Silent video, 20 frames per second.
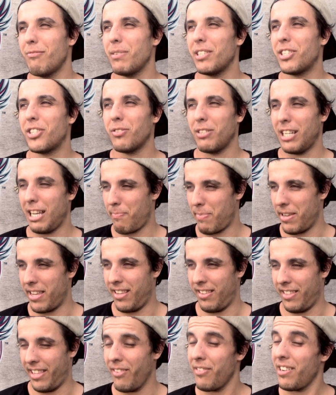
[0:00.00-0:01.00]
too happy.
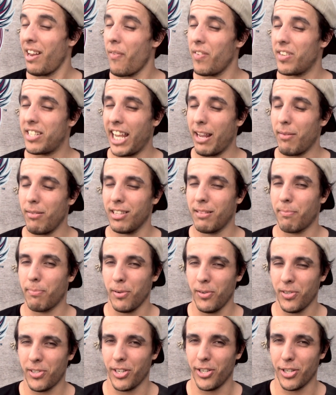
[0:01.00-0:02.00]
They're another team like the
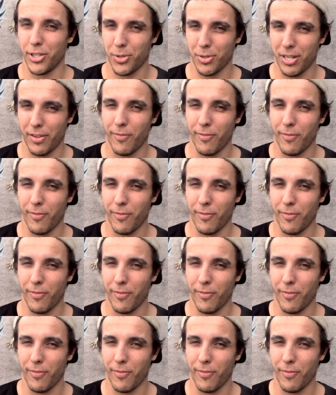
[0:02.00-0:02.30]
Broncos who